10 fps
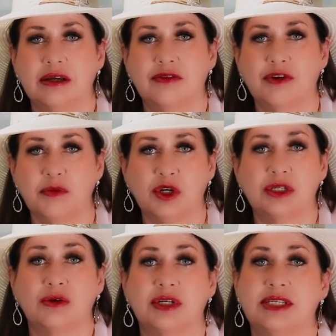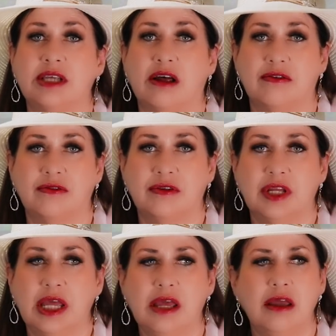from your source self.
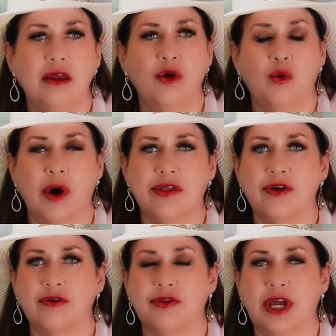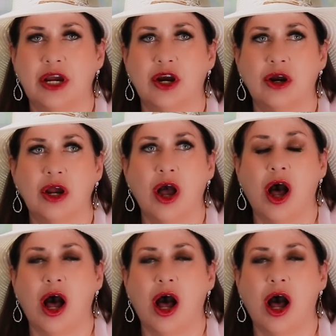Whether they're